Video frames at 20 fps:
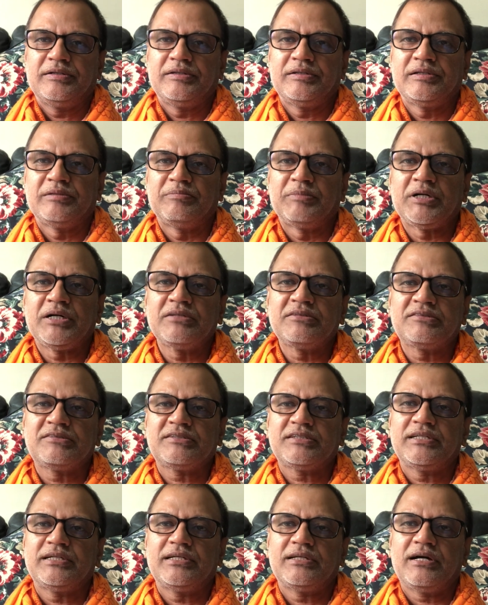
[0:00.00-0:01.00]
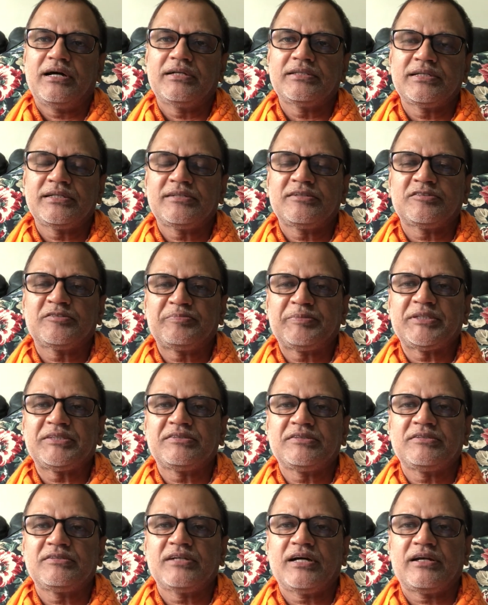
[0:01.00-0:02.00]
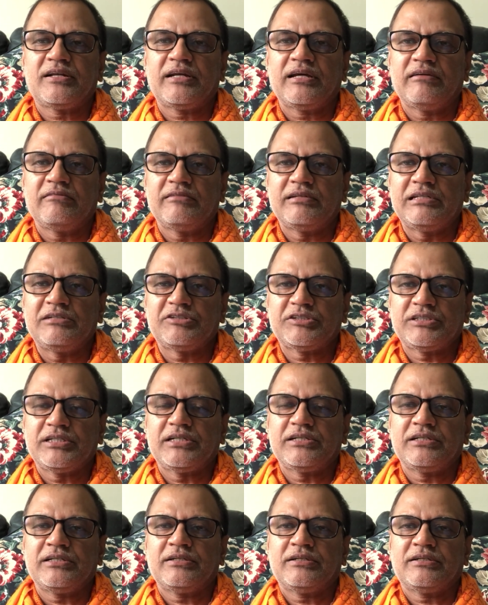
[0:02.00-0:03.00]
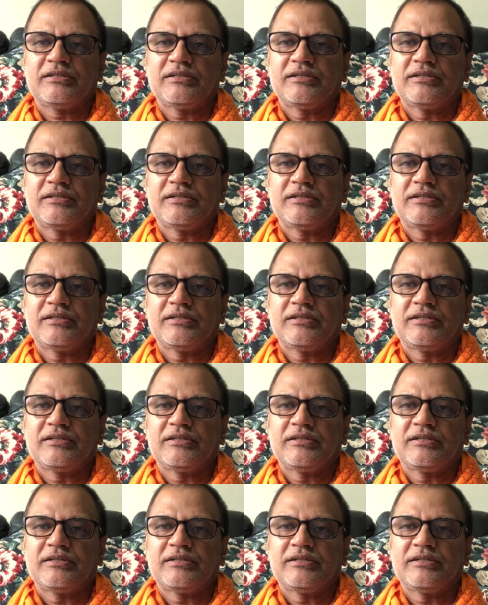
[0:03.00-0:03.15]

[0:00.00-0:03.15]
The births in other species are evolutionary.